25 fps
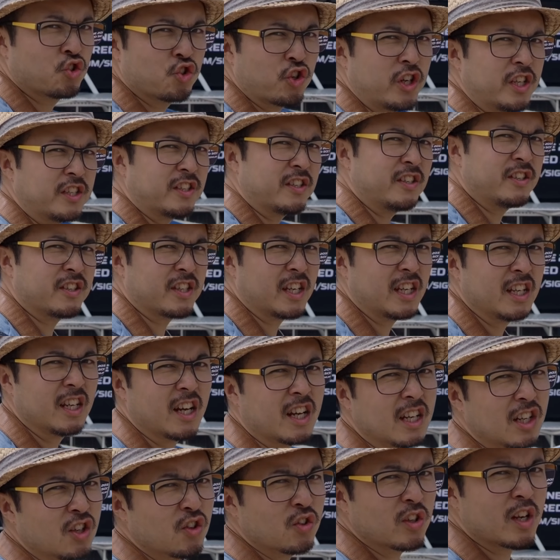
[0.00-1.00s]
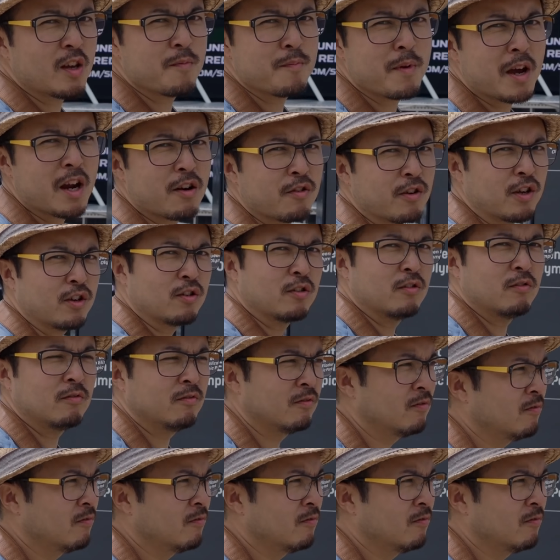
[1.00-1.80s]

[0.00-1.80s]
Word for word: Tracy said I look like Mario.